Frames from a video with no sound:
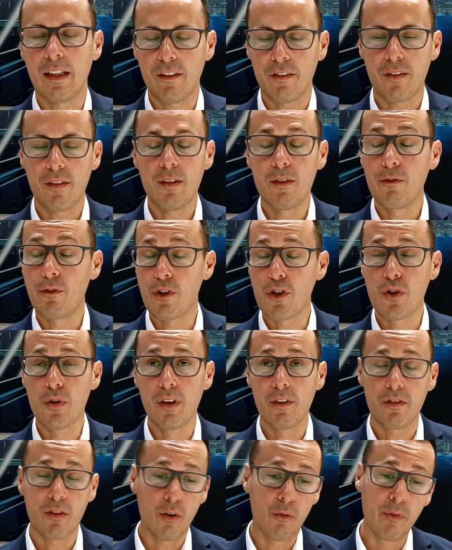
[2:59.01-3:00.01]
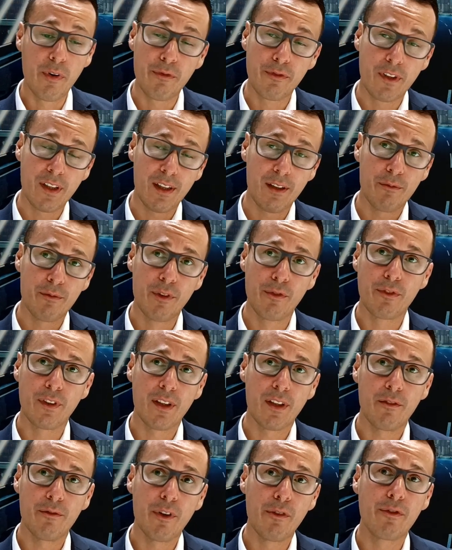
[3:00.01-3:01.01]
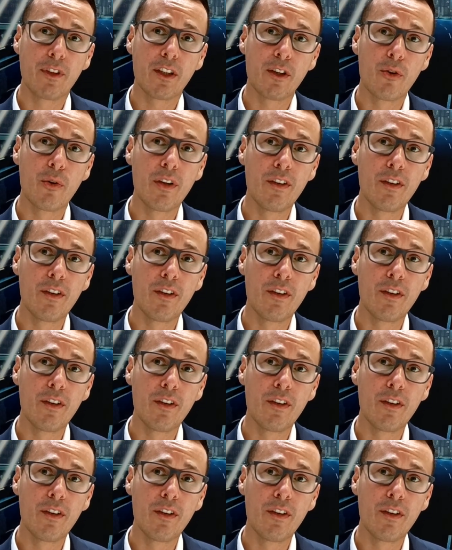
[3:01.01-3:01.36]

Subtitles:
Yes, for sure. So with the